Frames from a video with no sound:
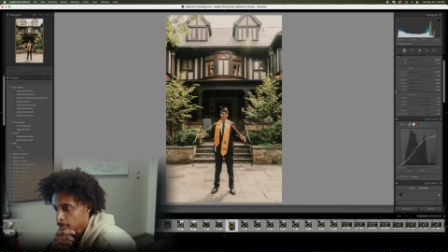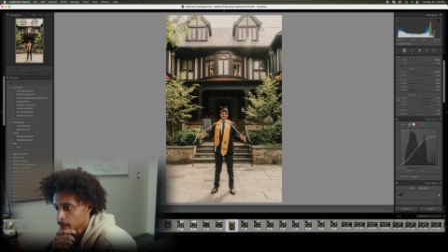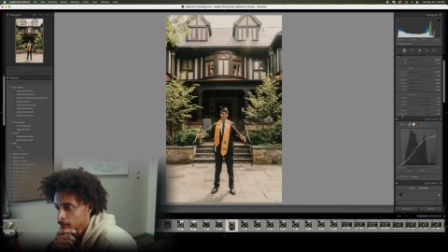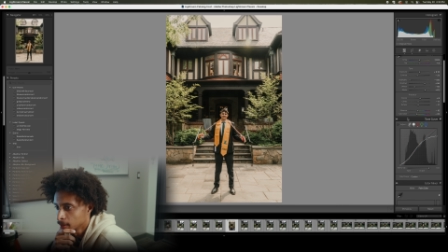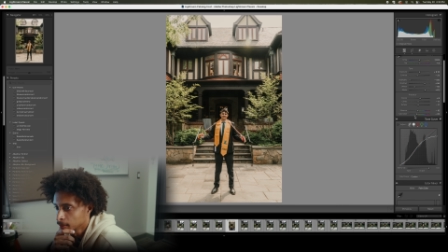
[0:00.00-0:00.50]

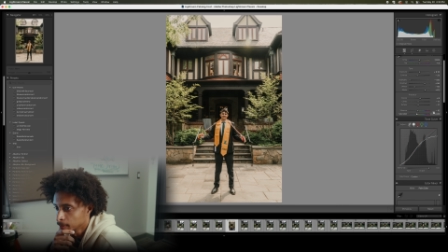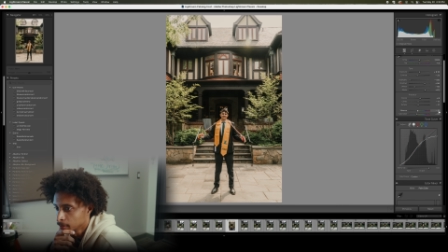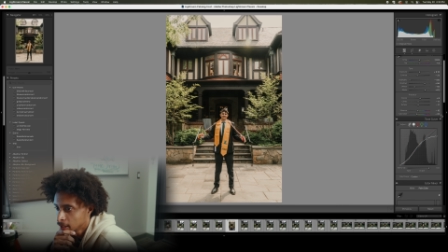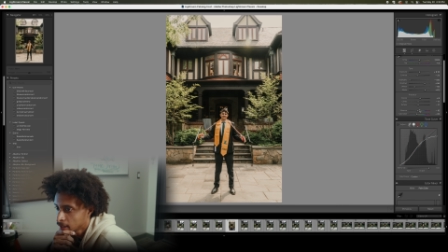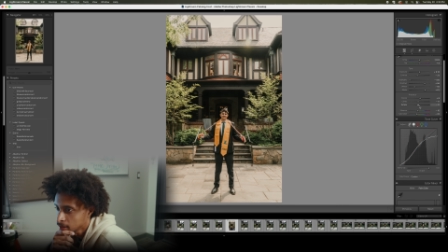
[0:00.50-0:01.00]
But
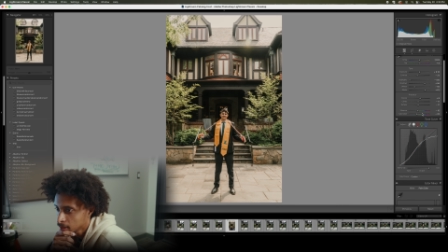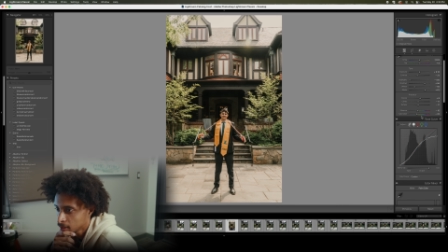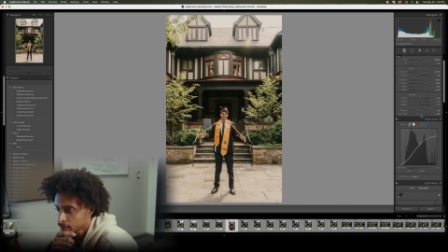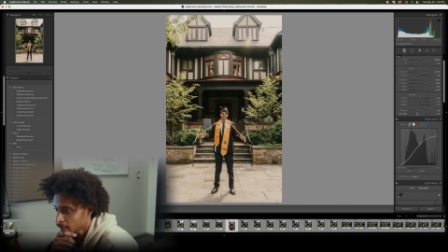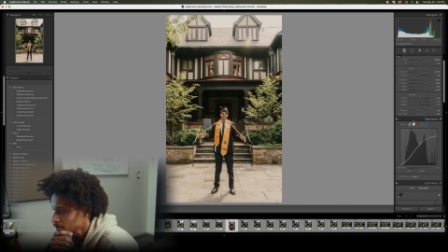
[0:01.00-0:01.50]
yeah, and the
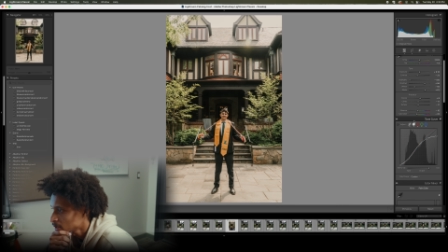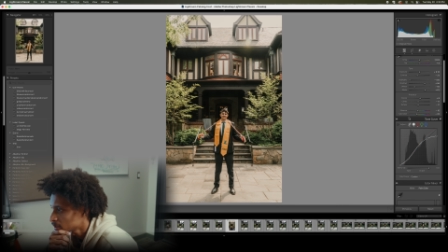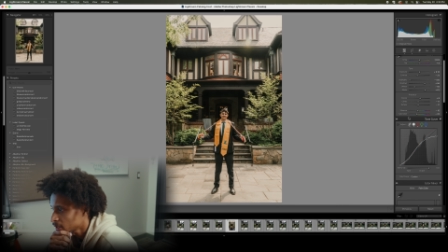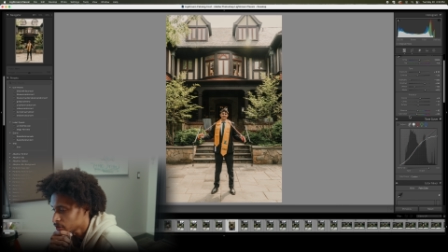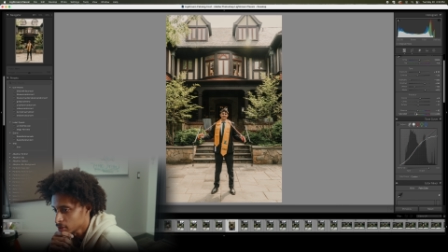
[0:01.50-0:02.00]
vibrance and
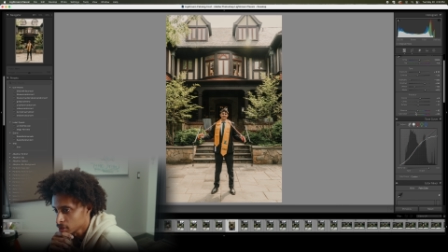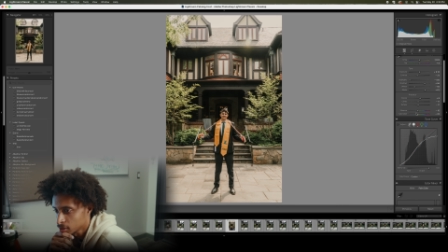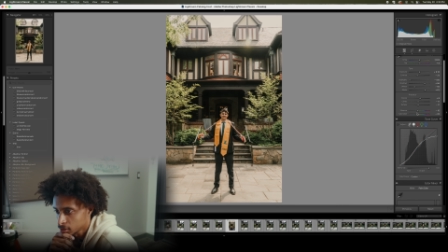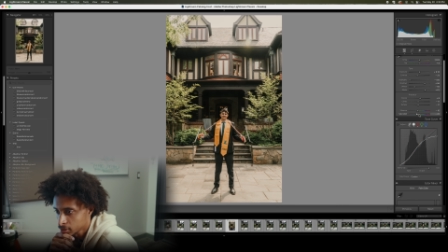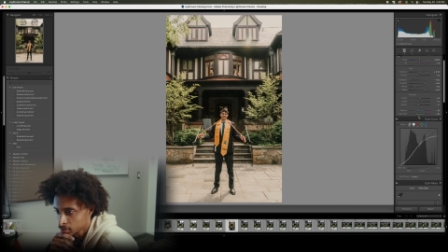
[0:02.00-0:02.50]
saturation are
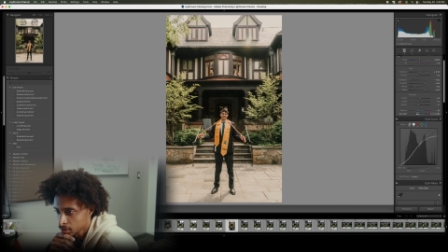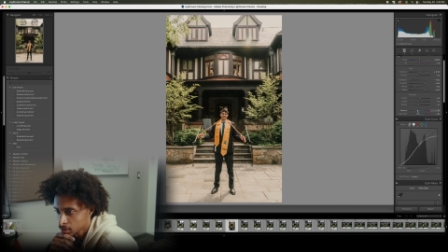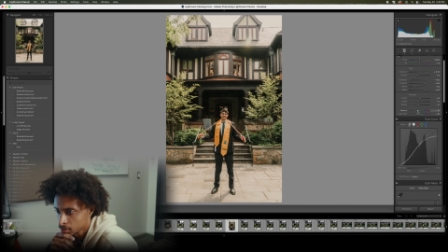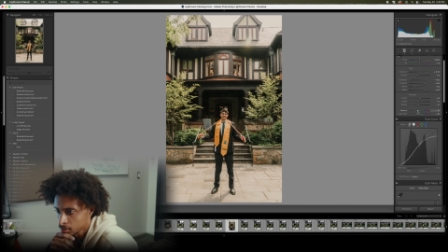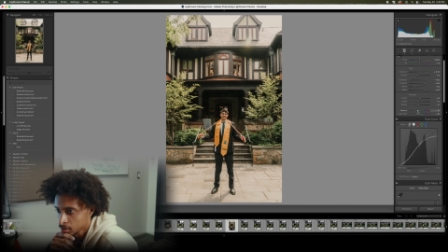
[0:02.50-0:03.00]
also
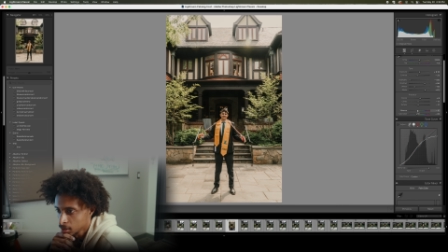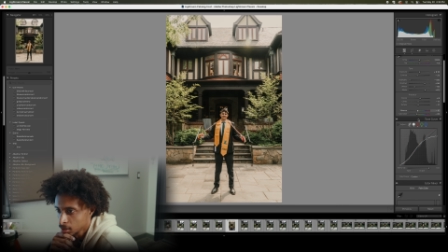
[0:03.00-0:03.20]
down.